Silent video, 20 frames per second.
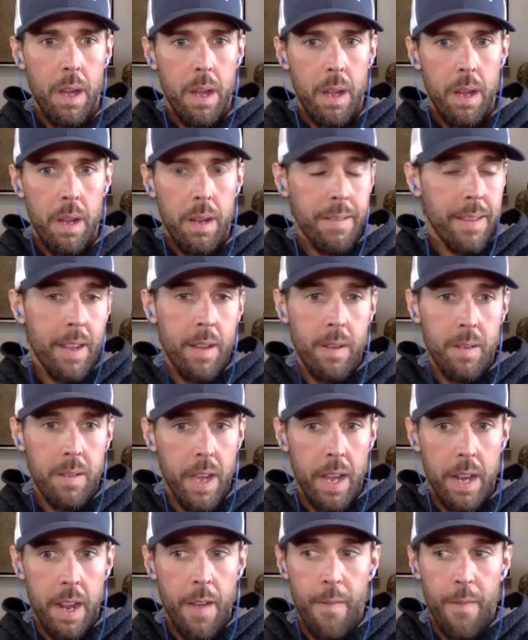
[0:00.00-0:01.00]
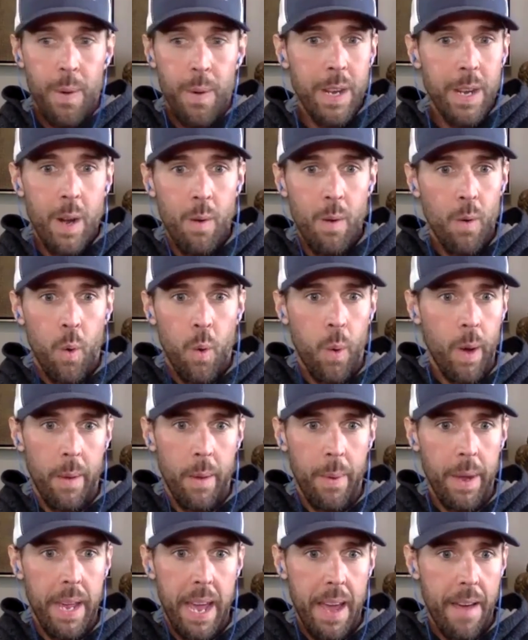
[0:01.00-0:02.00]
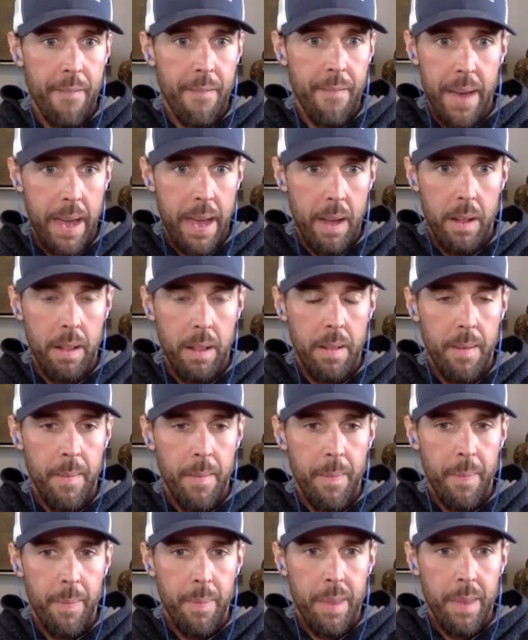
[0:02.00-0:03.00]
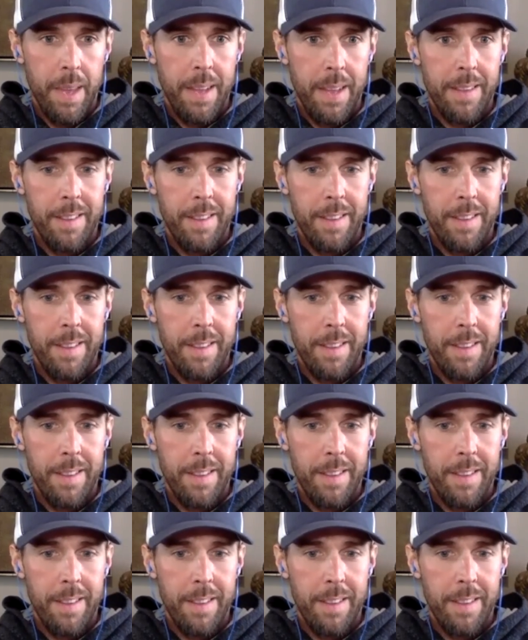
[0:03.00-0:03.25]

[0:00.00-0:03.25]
because like you said if we don't yeah. quit we can't fail mm-hmm.